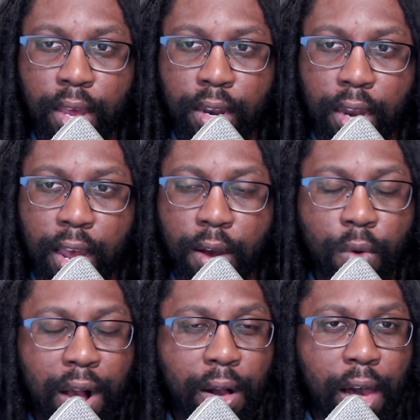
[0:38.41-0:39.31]
Now,
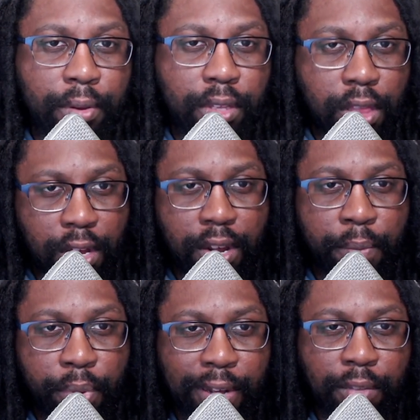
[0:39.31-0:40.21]
while I was a little
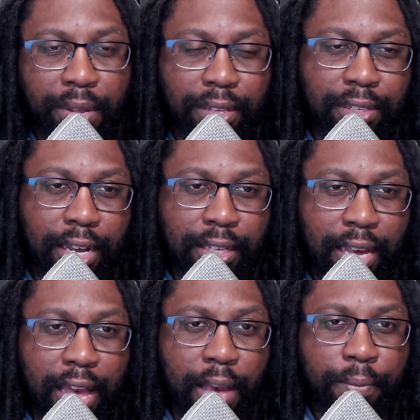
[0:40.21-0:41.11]
impressed, but at the same
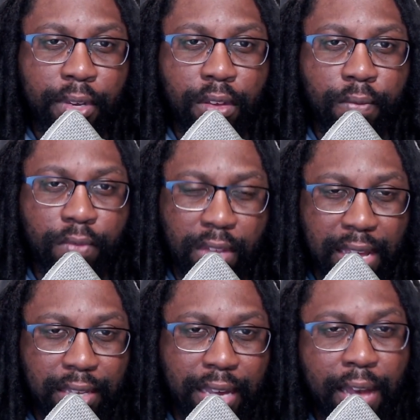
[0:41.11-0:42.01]
time, when you
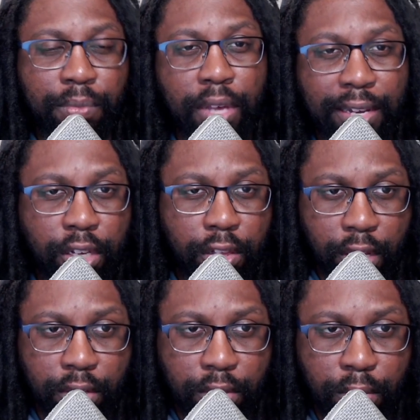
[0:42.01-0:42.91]
get time to actually
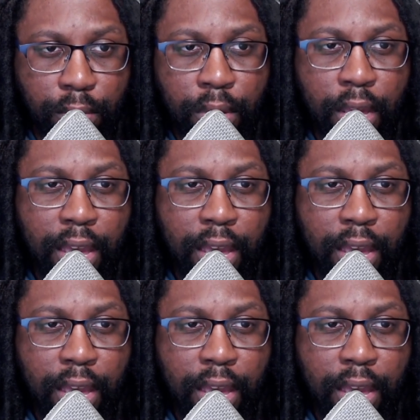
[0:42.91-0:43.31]
look through